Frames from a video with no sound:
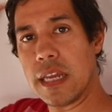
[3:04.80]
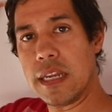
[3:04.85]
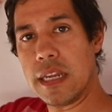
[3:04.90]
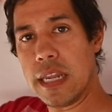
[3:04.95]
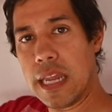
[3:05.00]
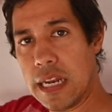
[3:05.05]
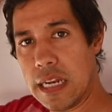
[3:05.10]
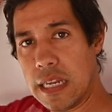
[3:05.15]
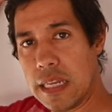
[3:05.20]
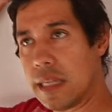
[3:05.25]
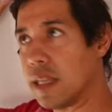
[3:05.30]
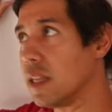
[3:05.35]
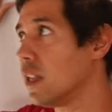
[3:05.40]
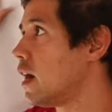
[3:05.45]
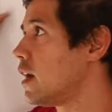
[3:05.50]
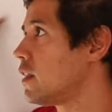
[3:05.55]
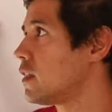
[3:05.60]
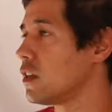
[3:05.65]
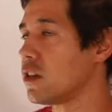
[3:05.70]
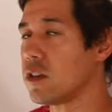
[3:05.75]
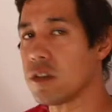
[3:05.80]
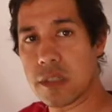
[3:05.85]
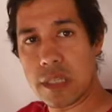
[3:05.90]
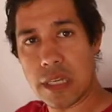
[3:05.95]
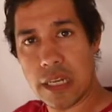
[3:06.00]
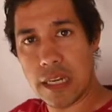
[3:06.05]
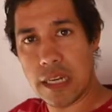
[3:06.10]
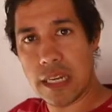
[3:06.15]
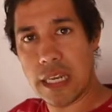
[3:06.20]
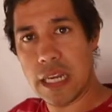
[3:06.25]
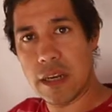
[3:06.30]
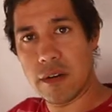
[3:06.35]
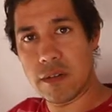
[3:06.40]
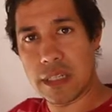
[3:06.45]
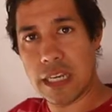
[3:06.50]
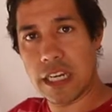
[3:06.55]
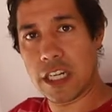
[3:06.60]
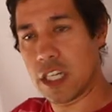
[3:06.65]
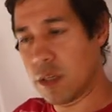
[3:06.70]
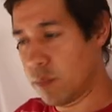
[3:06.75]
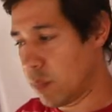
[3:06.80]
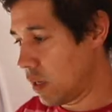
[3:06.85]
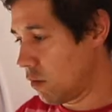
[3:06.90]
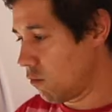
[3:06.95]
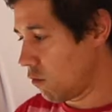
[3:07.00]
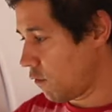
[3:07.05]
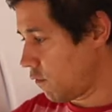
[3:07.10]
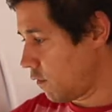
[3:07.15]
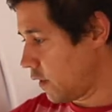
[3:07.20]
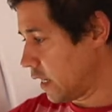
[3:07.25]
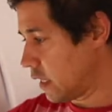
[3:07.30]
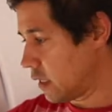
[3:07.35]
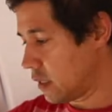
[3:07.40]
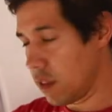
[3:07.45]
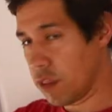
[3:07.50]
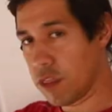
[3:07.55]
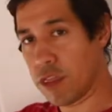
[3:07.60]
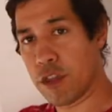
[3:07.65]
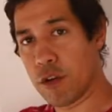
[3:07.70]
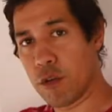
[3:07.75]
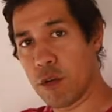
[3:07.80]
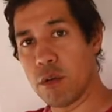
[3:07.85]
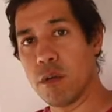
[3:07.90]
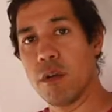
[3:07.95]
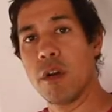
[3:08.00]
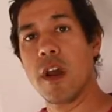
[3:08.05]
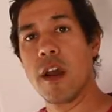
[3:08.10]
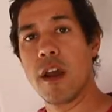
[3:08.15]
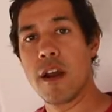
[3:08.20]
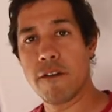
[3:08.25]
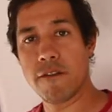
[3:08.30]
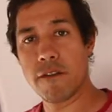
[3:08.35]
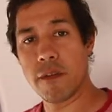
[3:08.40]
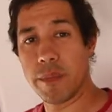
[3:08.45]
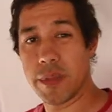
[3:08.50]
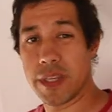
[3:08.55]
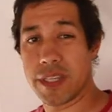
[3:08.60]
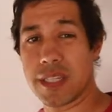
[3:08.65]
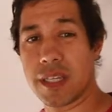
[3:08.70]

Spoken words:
And any light that you see in here is actually being reflected through from the